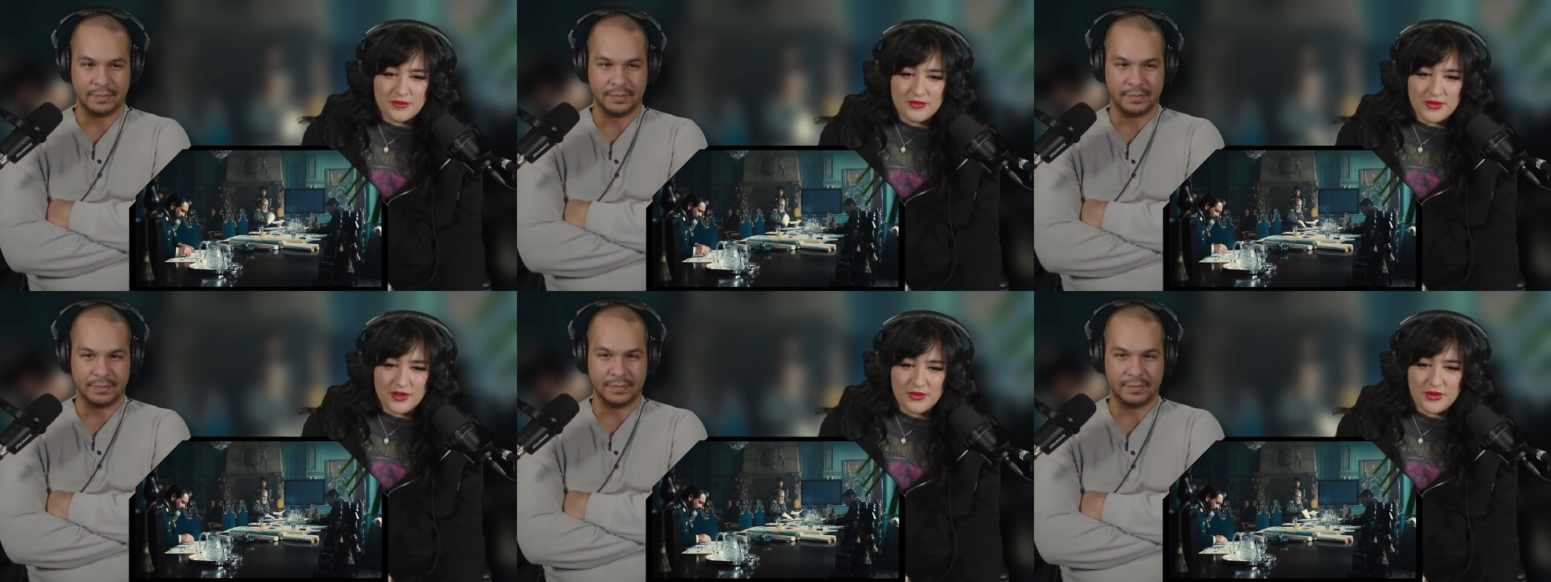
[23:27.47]

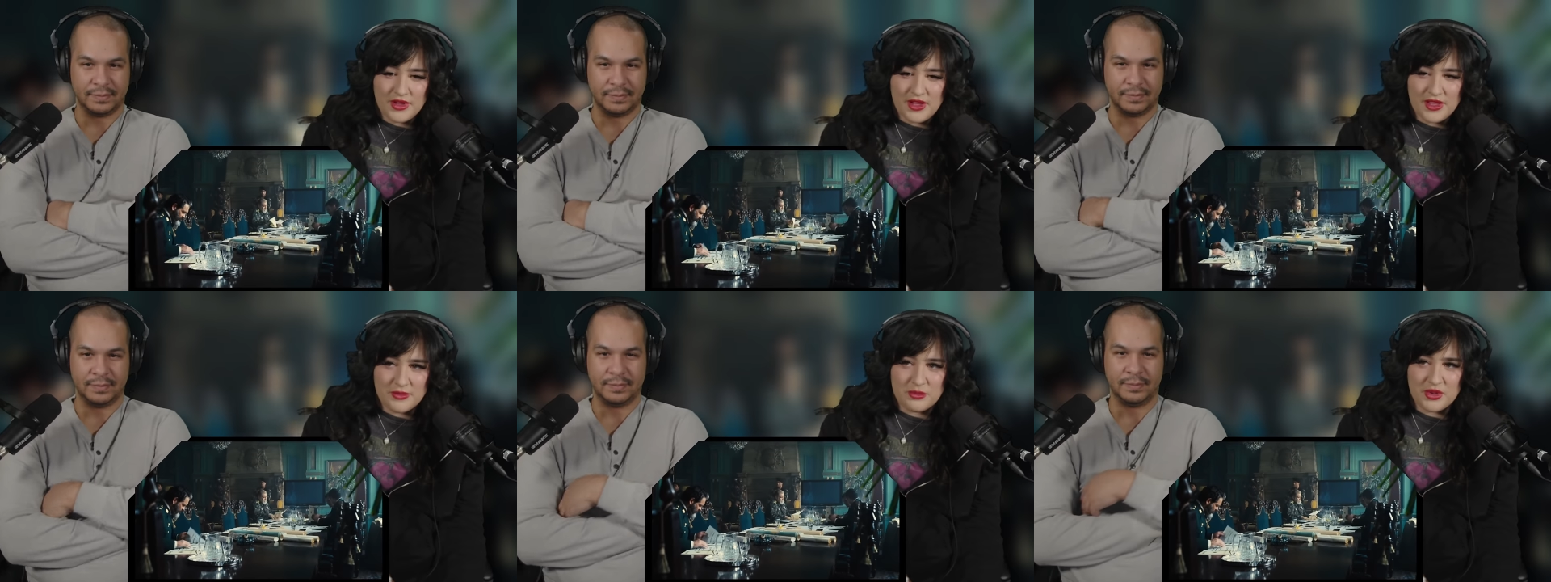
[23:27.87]
Speaker 1: Oh,
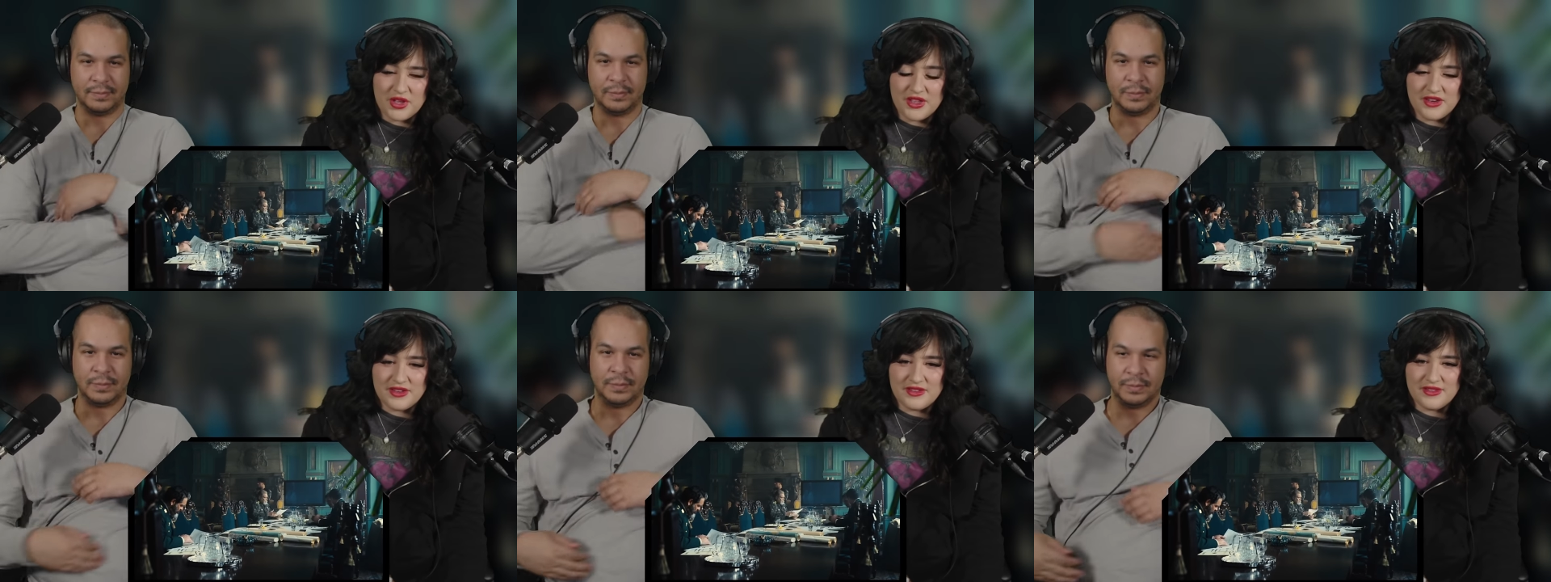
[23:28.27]
God,
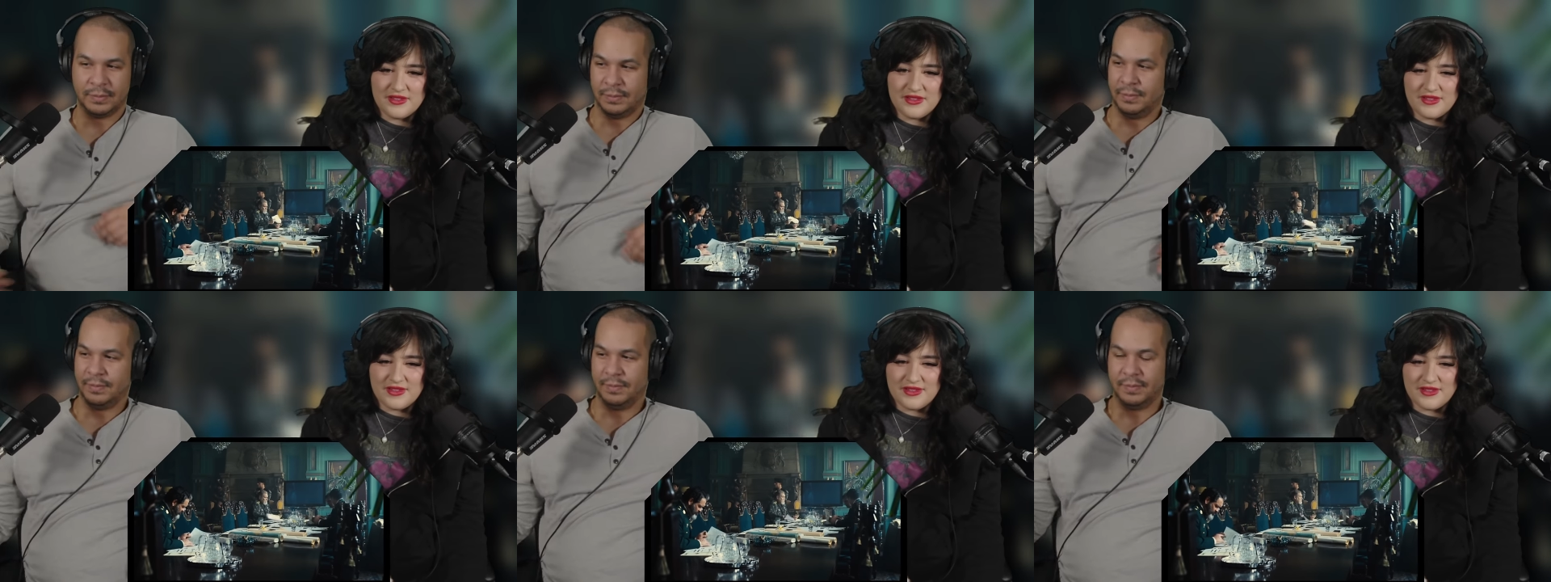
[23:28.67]
bud.
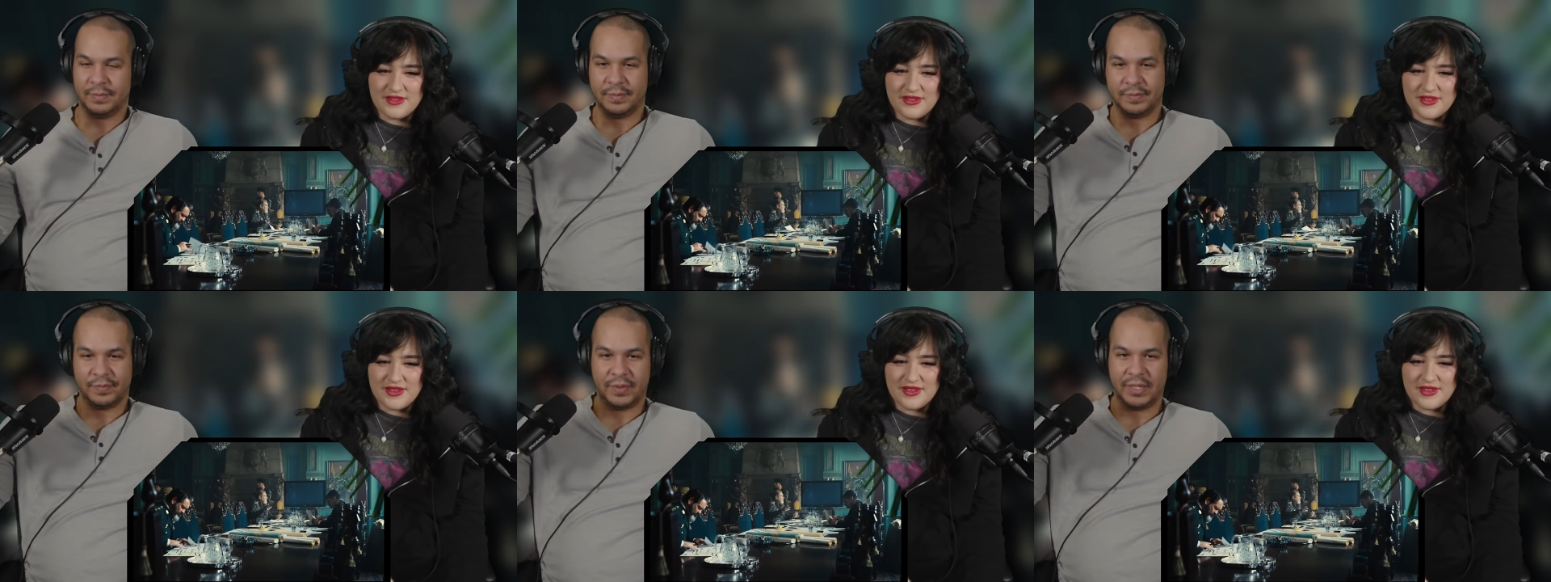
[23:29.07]

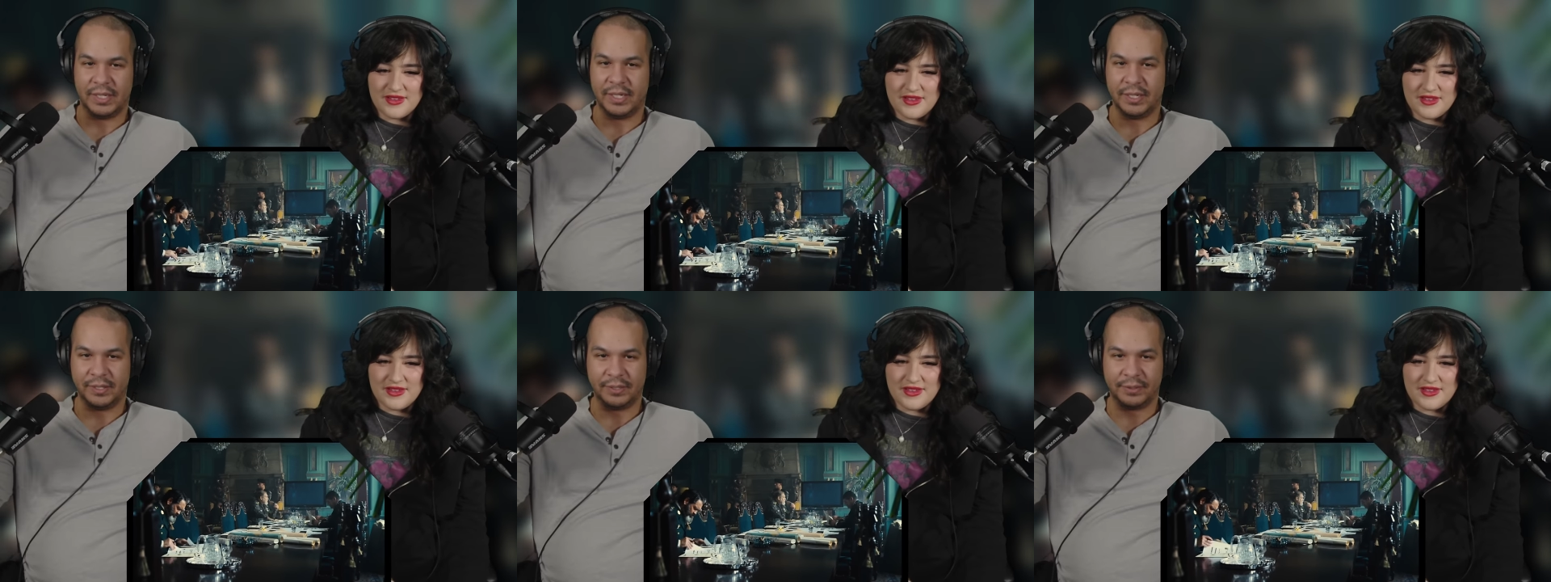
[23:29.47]

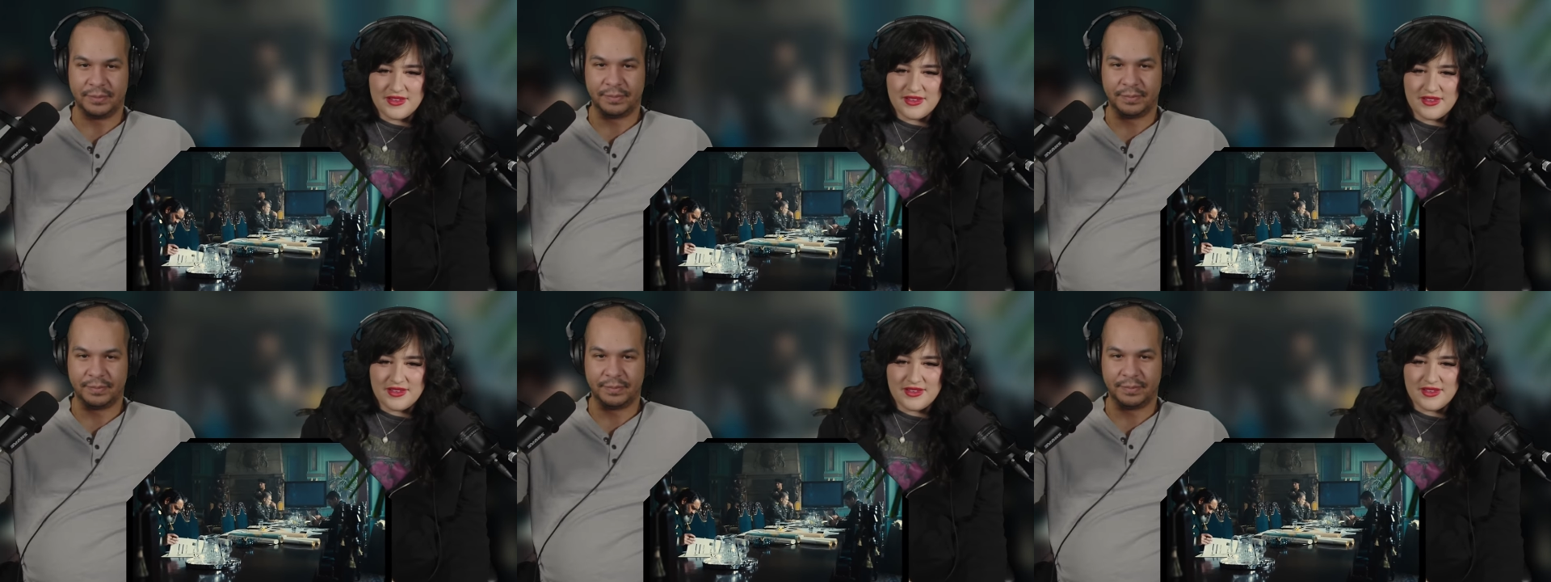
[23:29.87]
Speaker 2: Uh-oh.